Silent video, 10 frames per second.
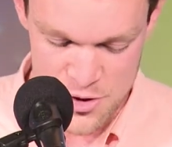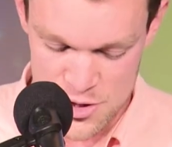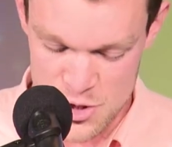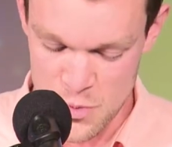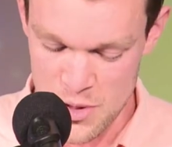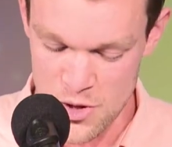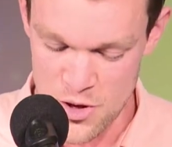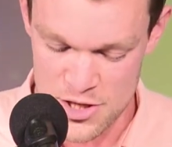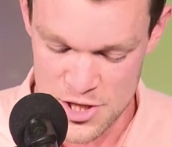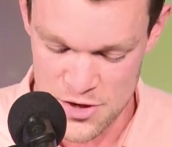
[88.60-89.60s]
those who
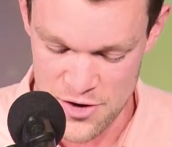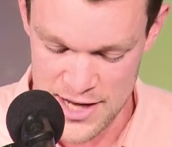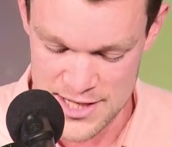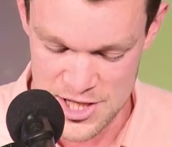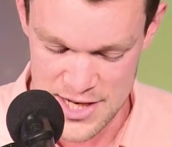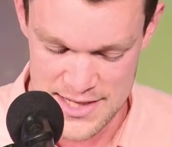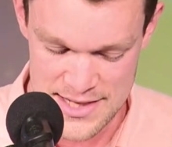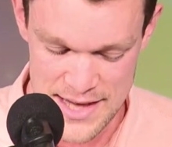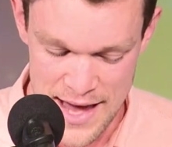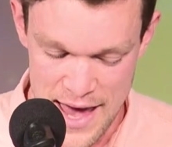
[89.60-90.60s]
belong to Christ
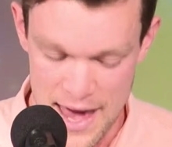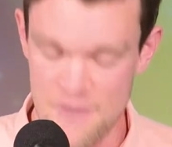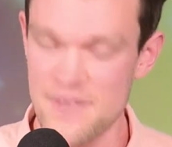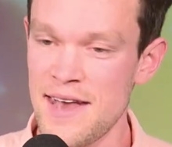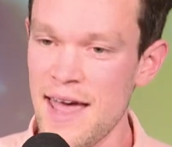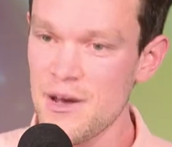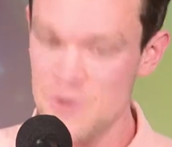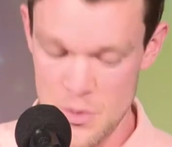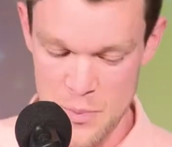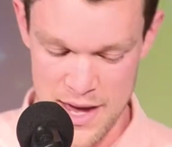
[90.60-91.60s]
Jesus have
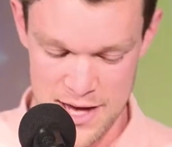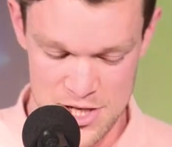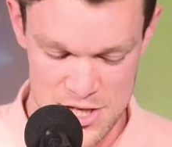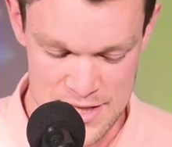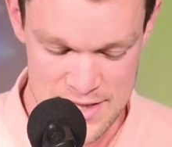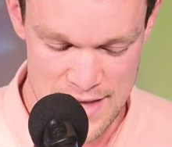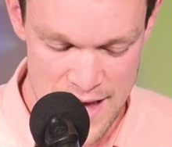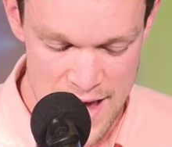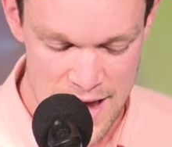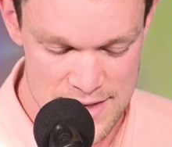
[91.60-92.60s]
nailed the passions
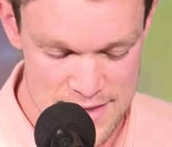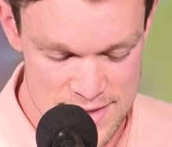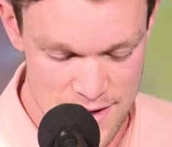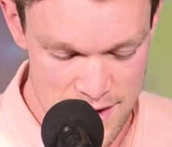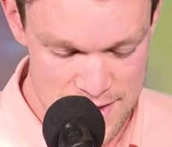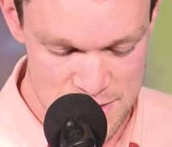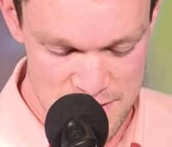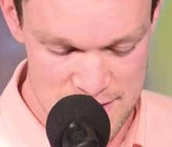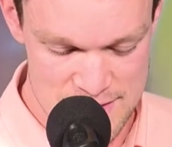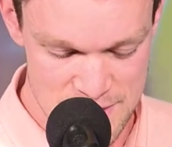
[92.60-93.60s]
and desires
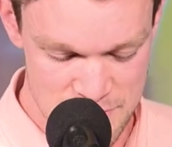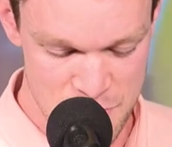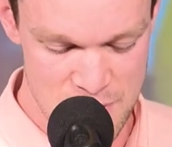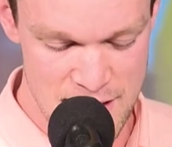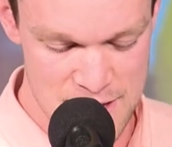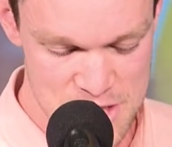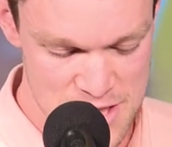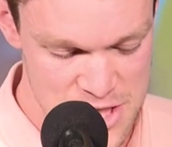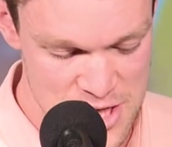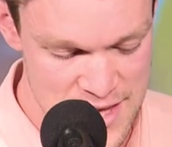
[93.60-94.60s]
of their sinful
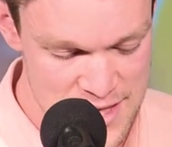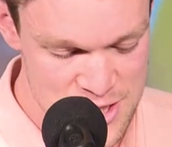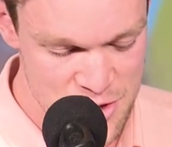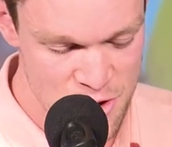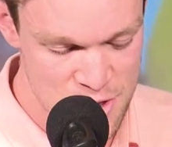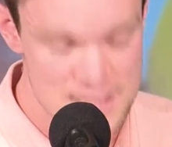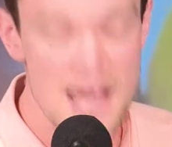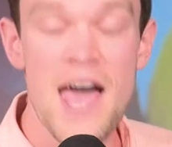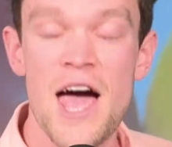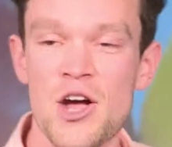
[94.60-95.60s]
nature to his cross
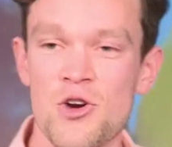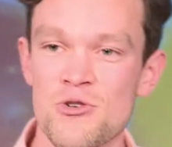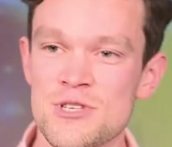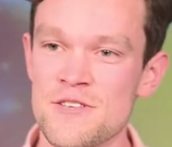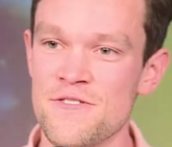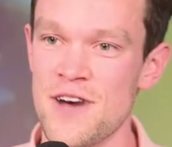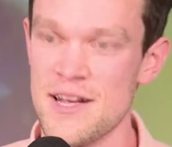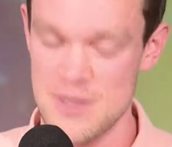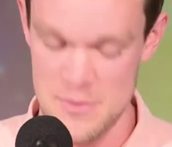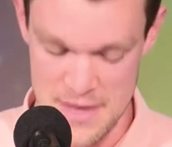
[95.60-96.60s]
and
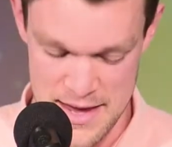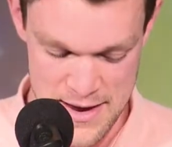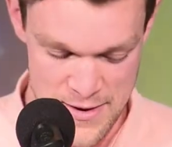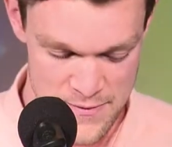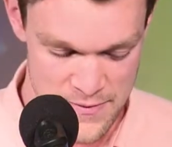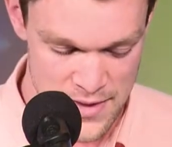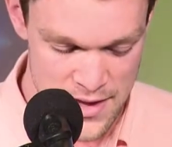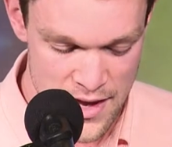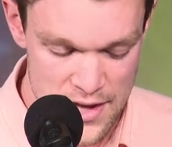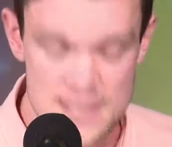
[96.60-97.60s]
crucified them there.
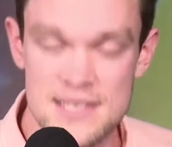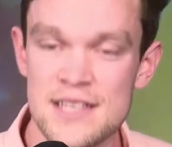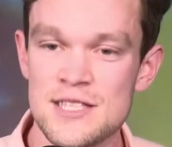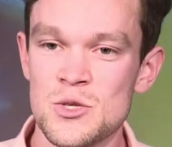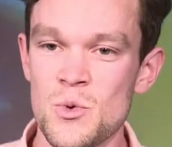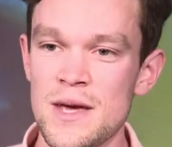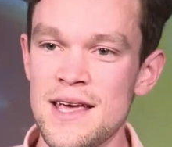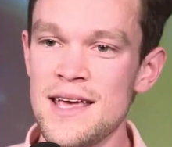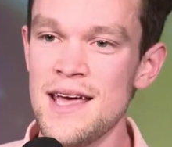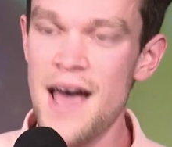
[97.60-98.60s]
Since
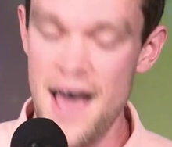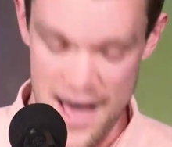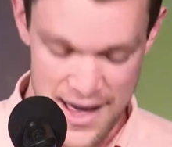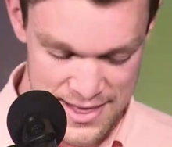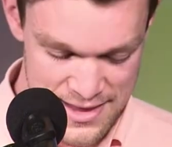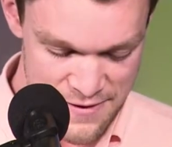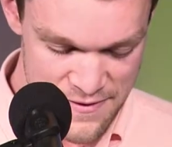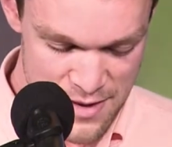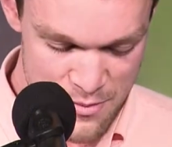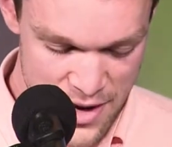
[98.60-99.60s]
we are
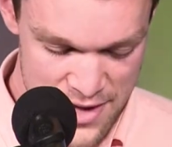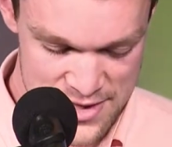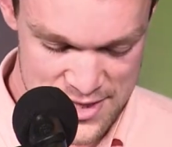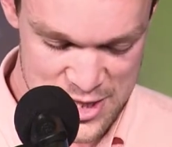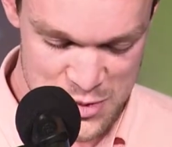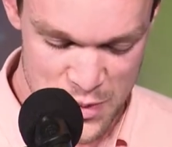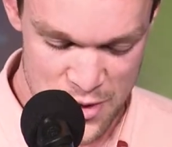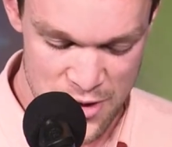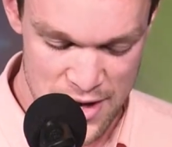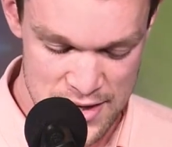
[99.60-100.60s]
living by the
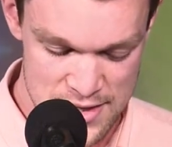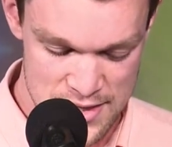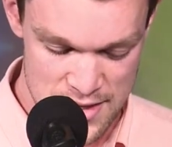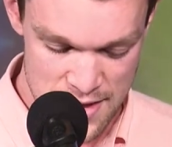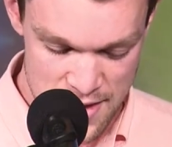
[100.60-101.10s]
Spirit,